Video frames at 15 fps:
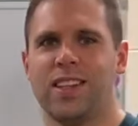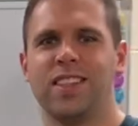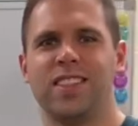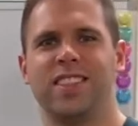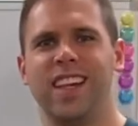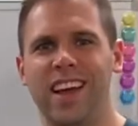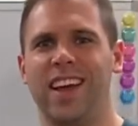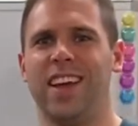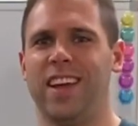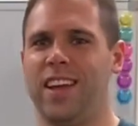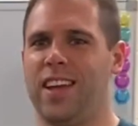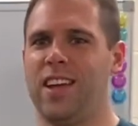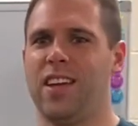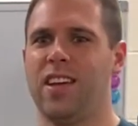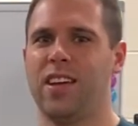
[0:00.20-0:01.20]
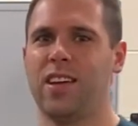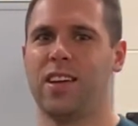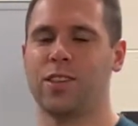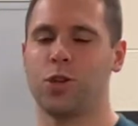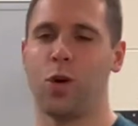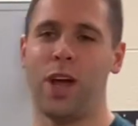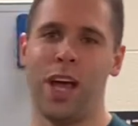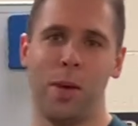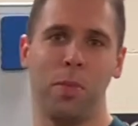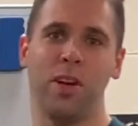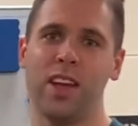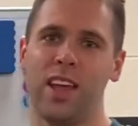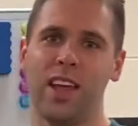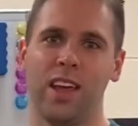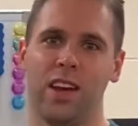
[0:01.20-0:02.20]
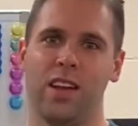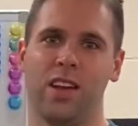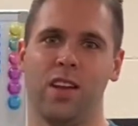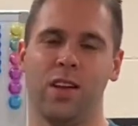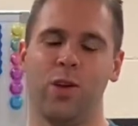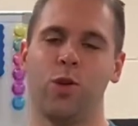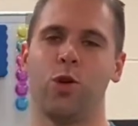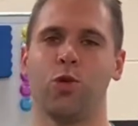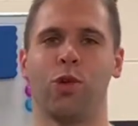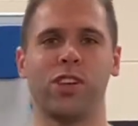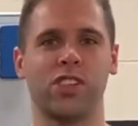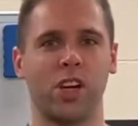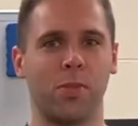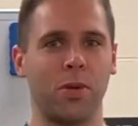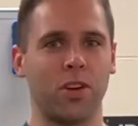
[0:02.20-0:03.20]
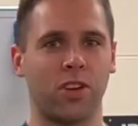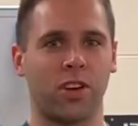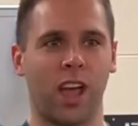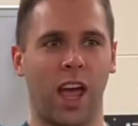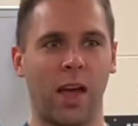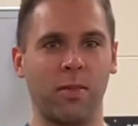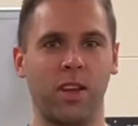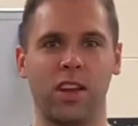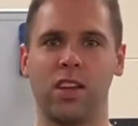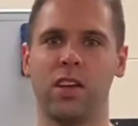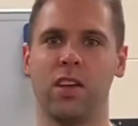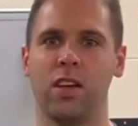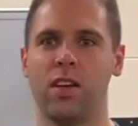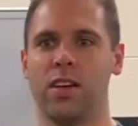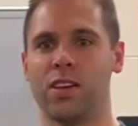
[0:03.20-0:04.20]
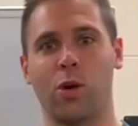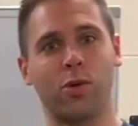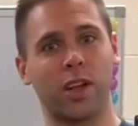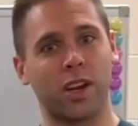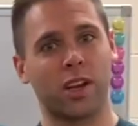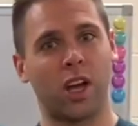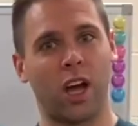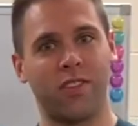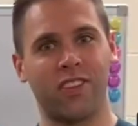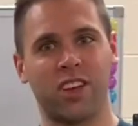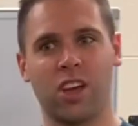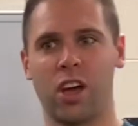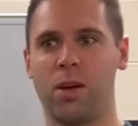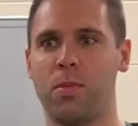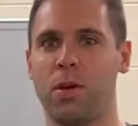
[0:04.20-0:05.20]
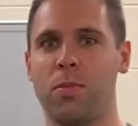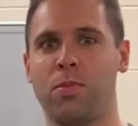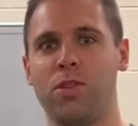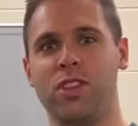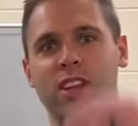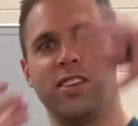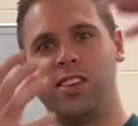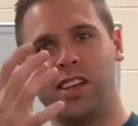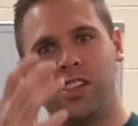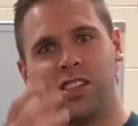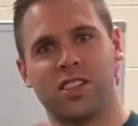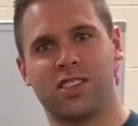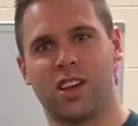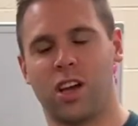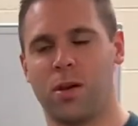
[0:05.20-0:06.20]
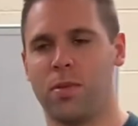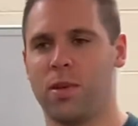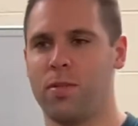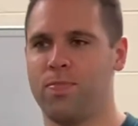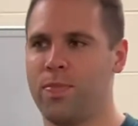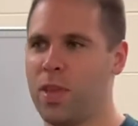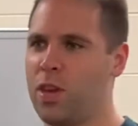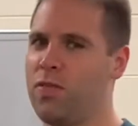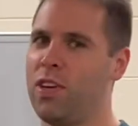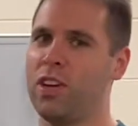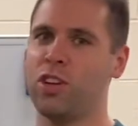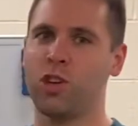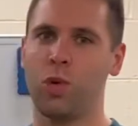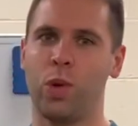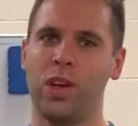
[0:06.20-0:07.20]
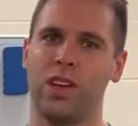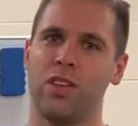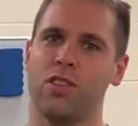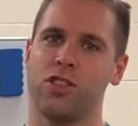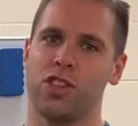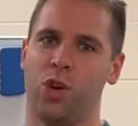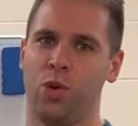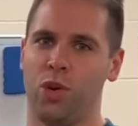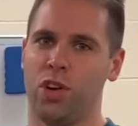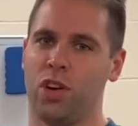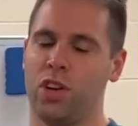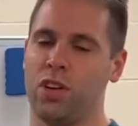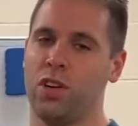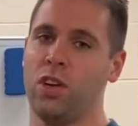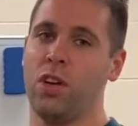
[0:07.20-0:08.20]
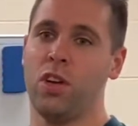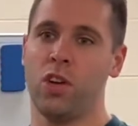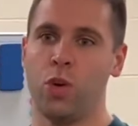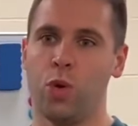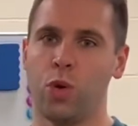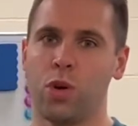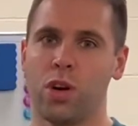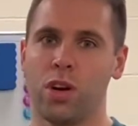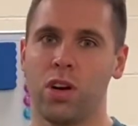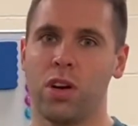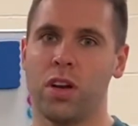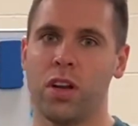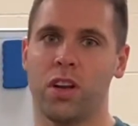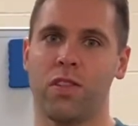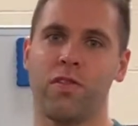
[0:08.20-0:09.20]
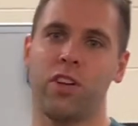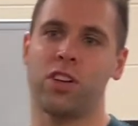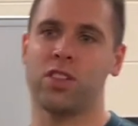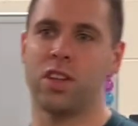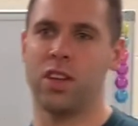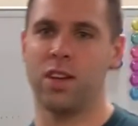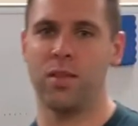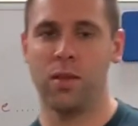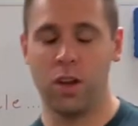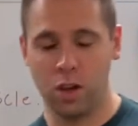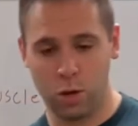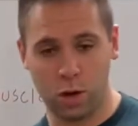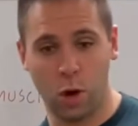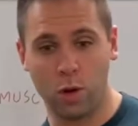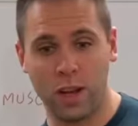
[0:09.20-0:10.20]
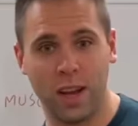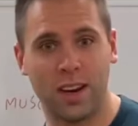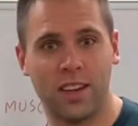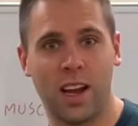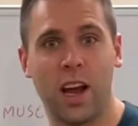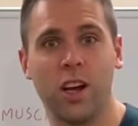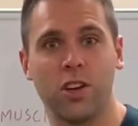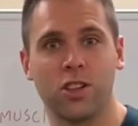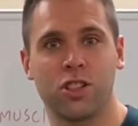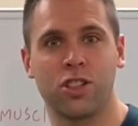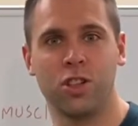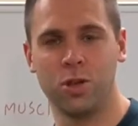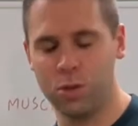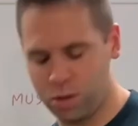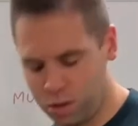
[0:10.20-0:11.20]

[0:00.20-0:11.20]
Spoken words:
Dang. So it happened again. You're reaching up in your cabinet, going to get a coffee cup, putting the dishes up, feel a tweak in your shoulder. Or conversely, you're going down to tie your shoe.